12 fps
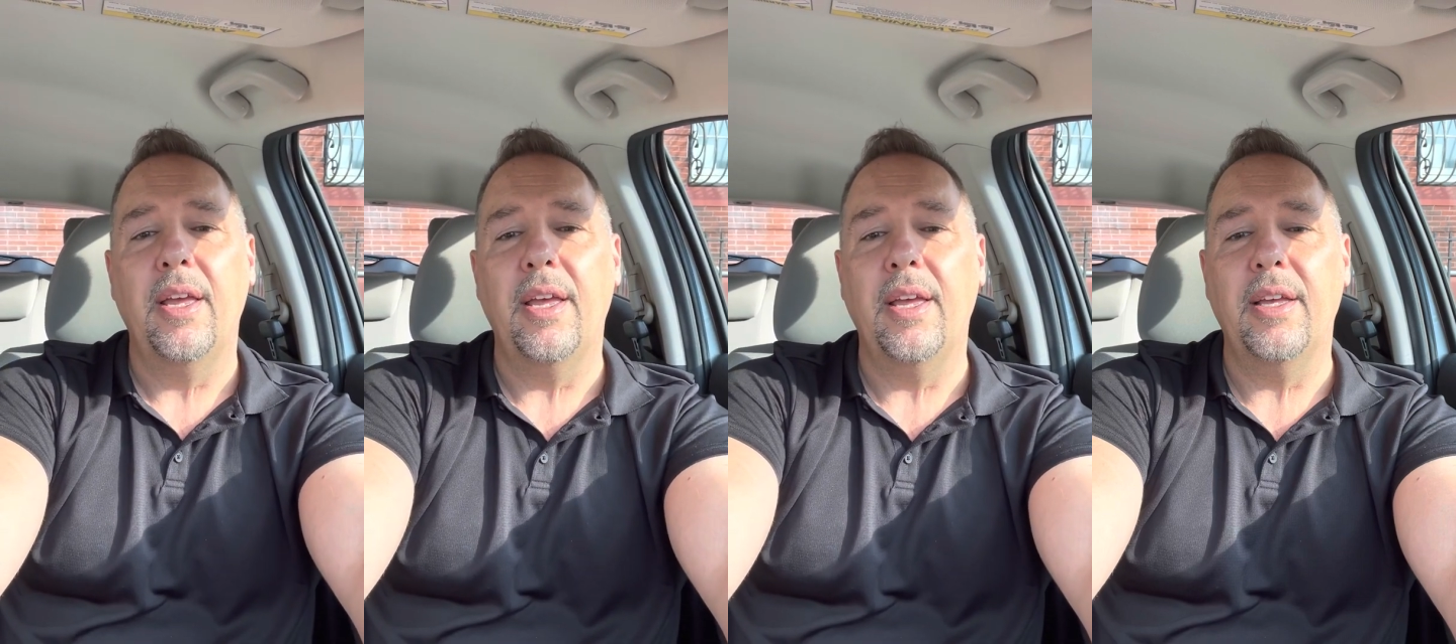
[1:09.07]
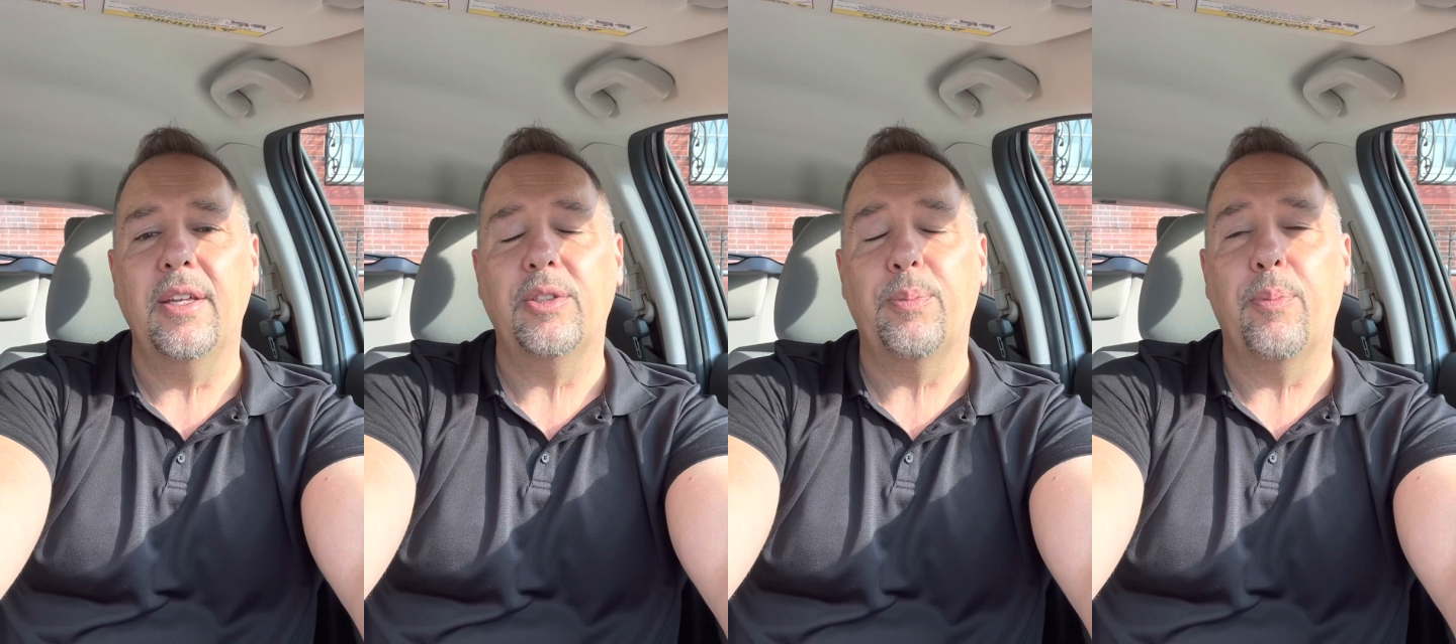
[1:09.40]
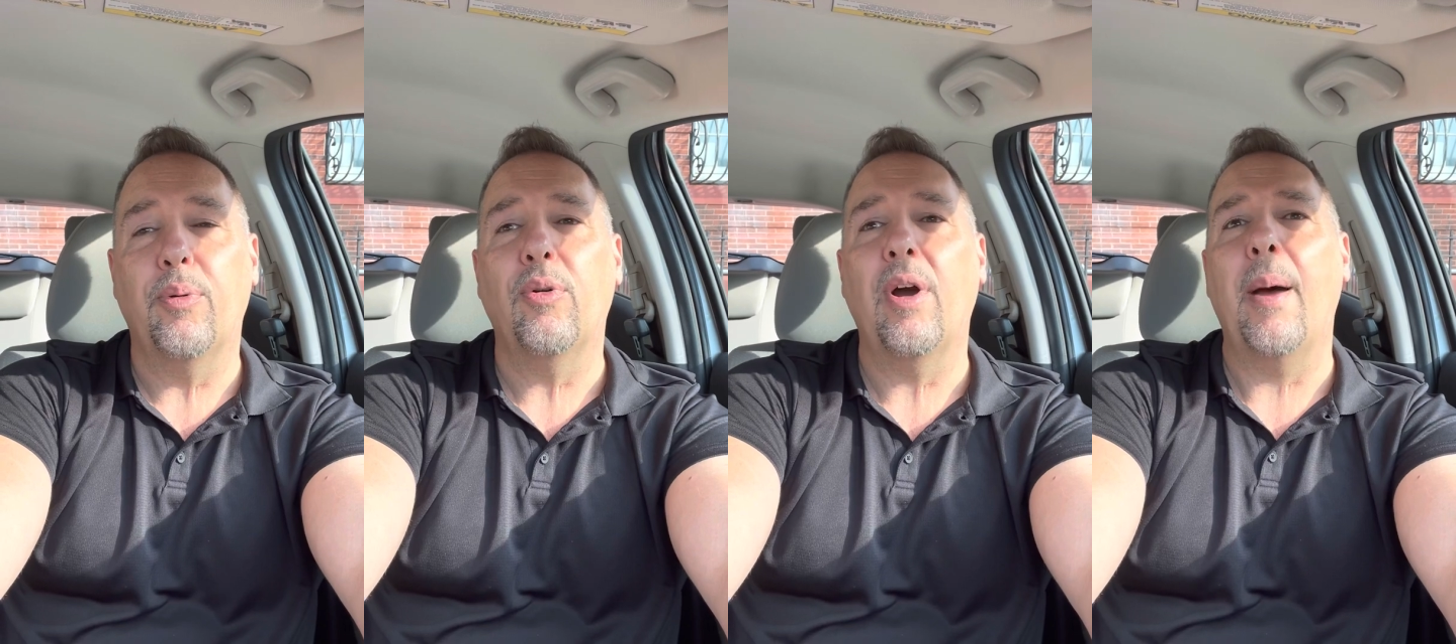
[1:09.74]
is
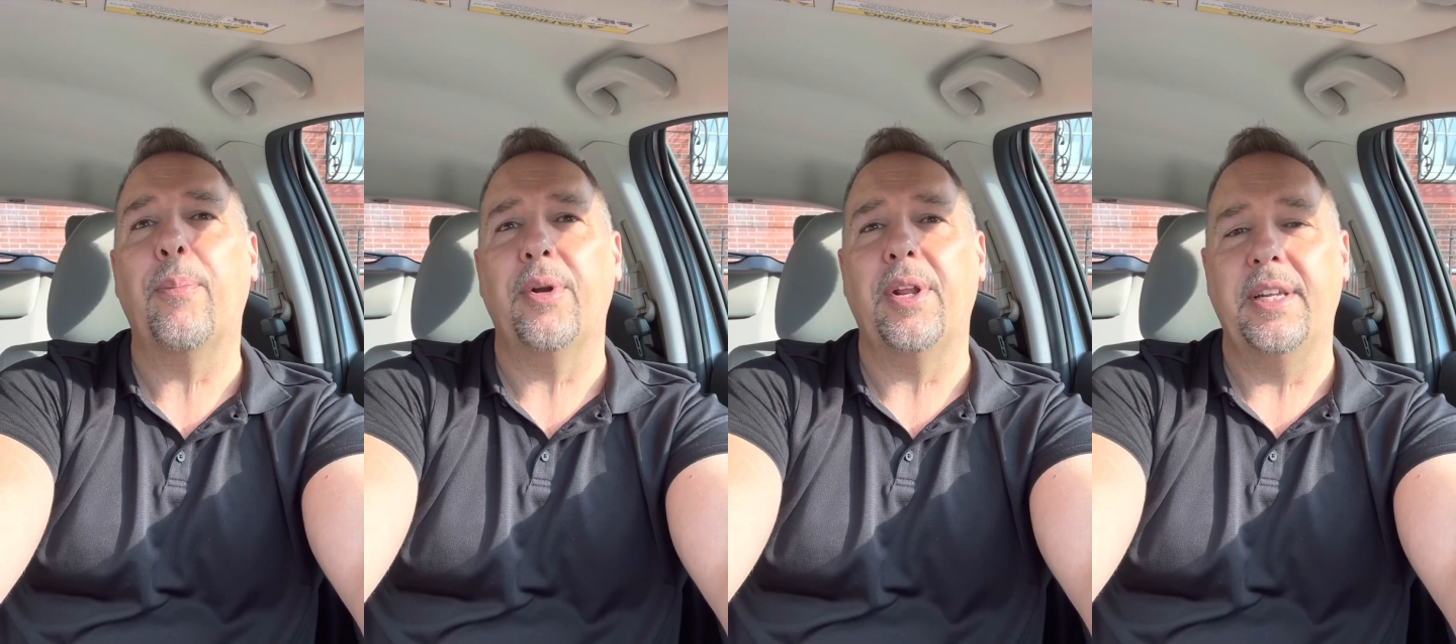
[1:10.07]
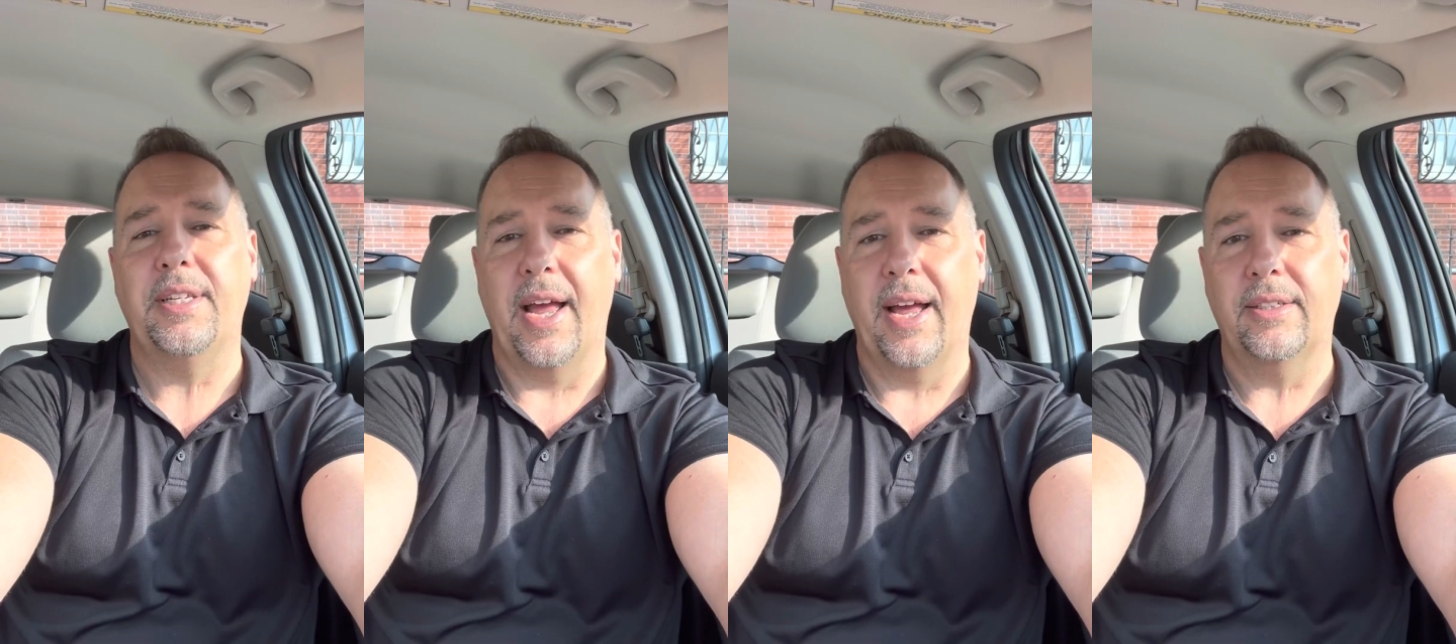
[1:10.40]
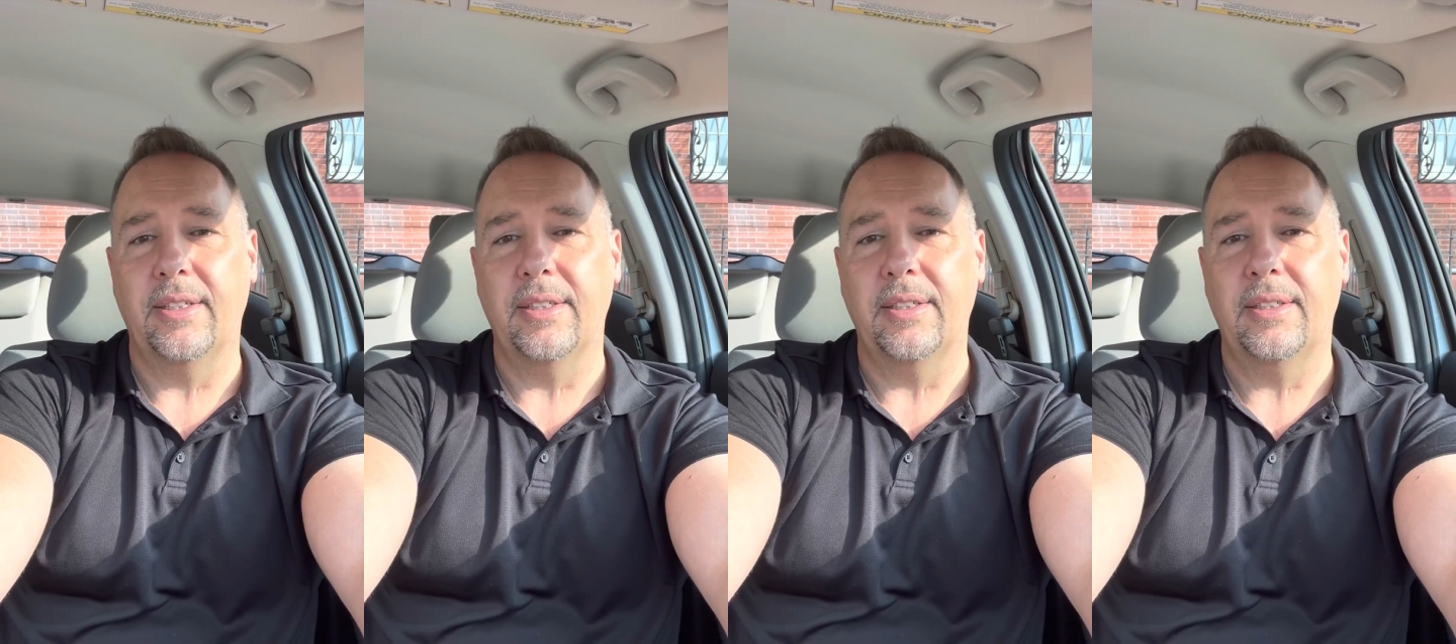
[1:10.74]
property
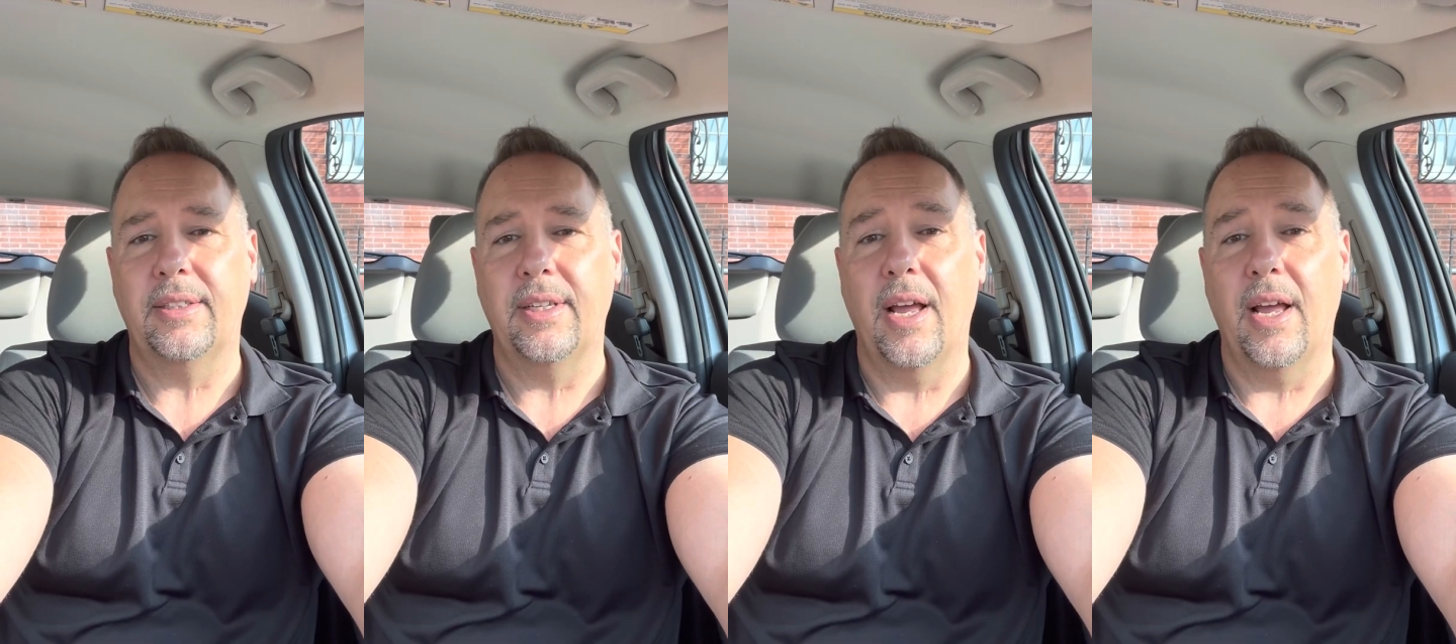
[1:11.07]
taxes.